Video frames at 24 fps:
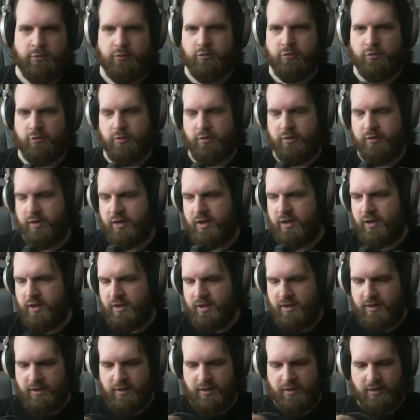controller.
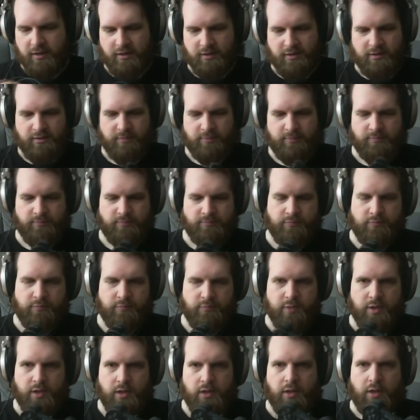
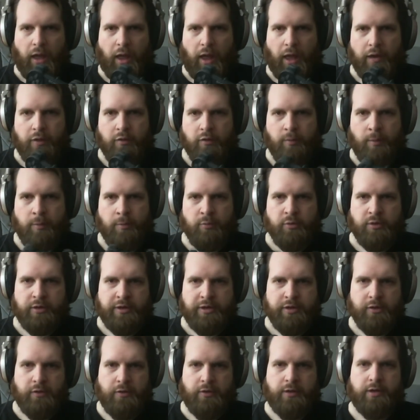I remember
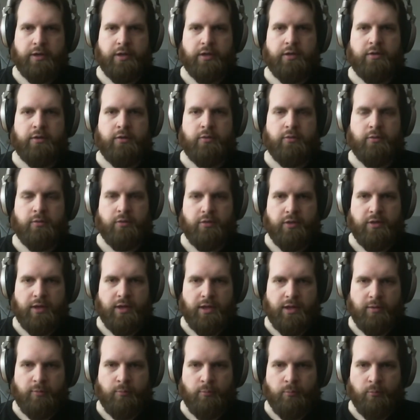hearing
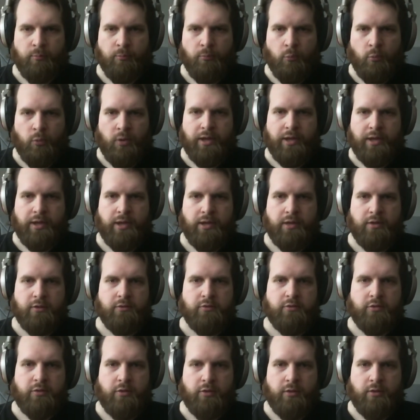that
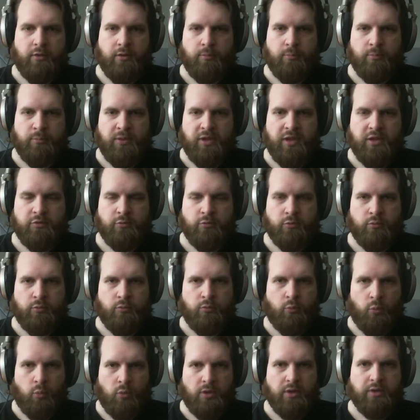when the
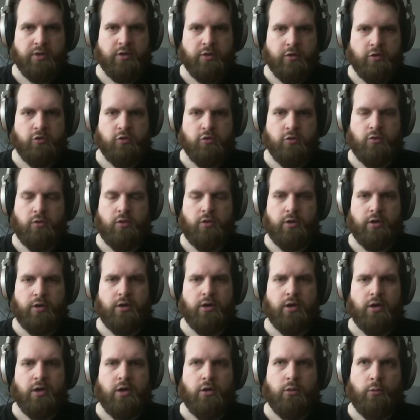PS1 controller
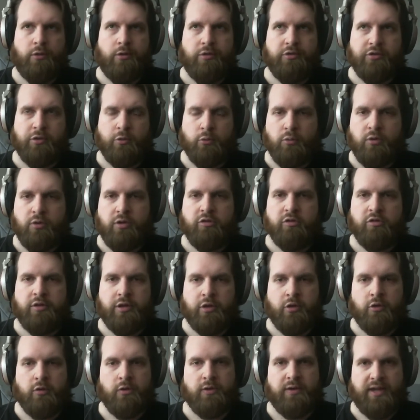was originally
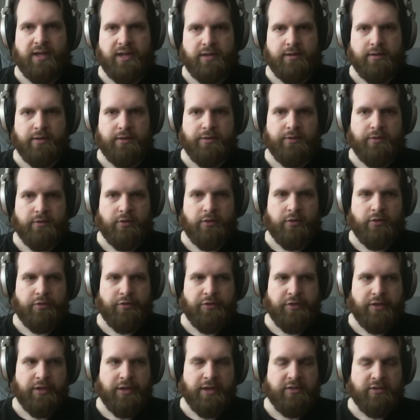created,
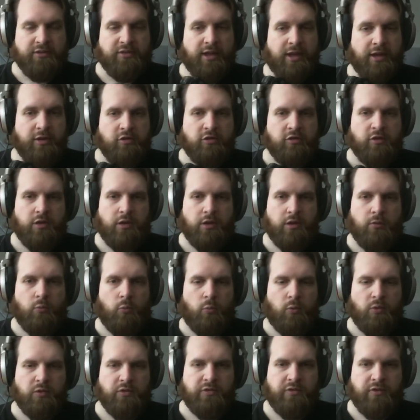the intention
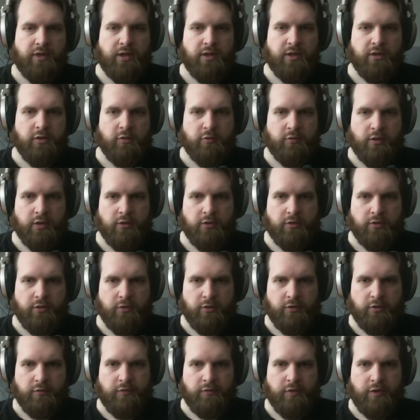was that you've got
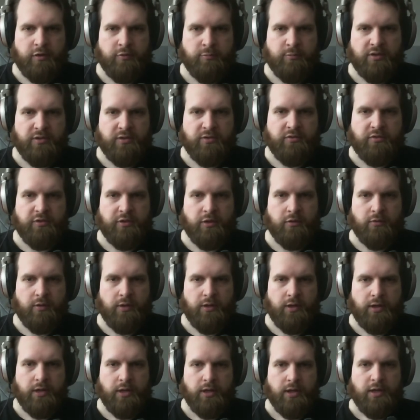the face buttons here,
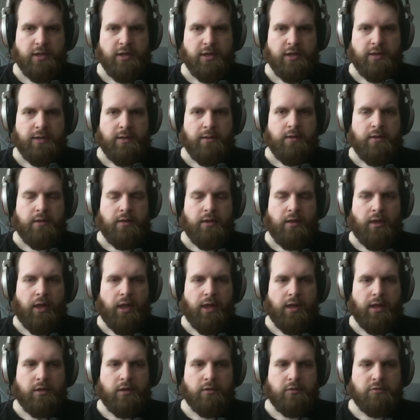right?
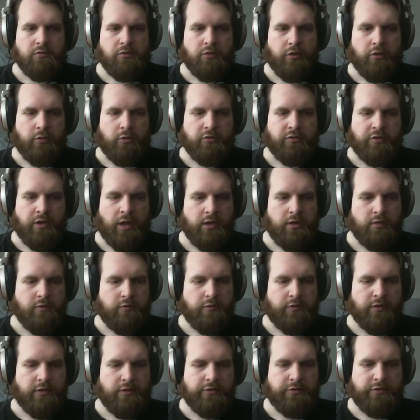And there's kind of
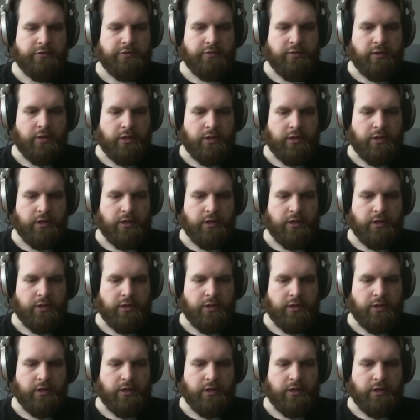this,